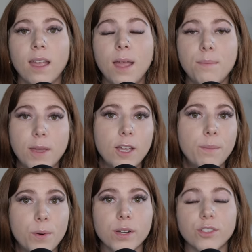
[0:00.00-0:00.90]
A big
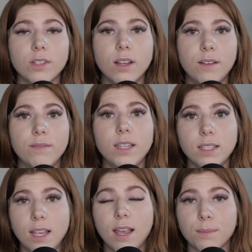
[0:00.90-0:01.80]
portion of
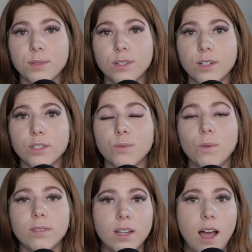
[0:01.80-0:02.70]
these hamsters
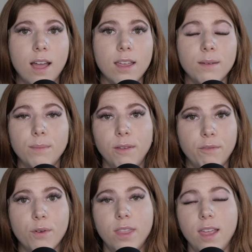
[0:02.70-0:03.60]
will die
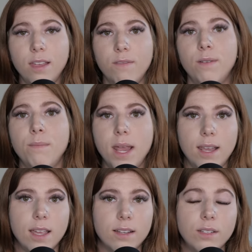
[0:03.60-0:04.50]
before they even
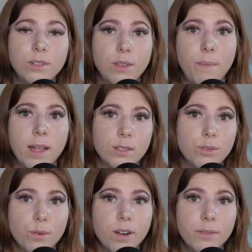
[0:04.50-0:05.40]
make it to the pet
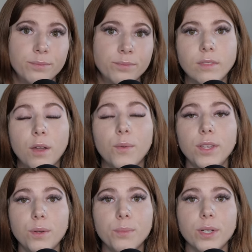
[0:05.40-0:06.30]
store. When
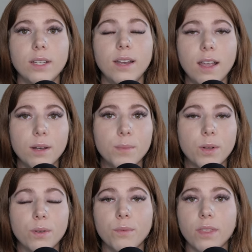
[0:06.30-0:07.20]
you breed an
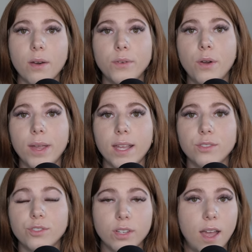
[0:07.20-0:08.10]
animal without knowing
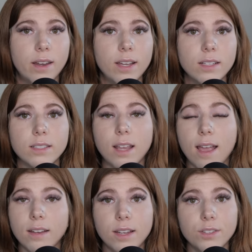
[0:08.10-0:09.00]
its genetics
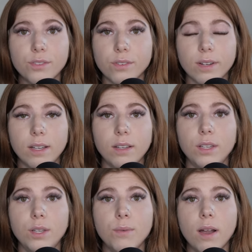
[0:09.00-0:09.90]
and history,
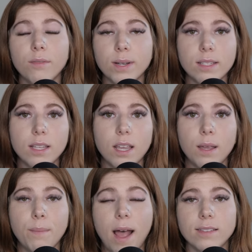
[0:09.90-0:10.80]
you are
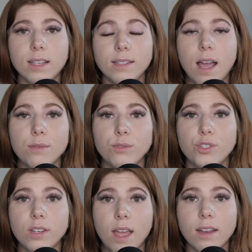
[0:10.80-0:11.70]
risking passing down
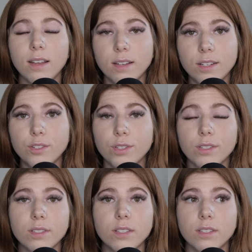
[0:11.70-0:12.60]
genetic
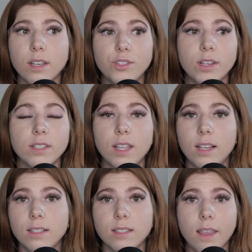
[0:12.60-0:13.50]
conditions such as
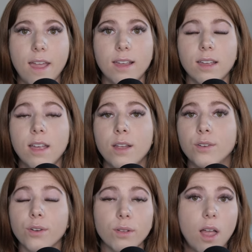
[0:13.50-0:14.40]
things like
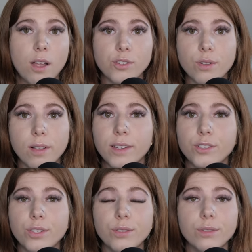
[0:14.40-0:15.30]
neurological
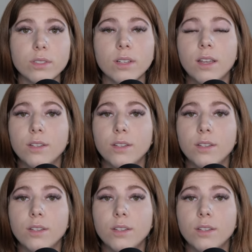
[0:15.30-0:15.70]
issues,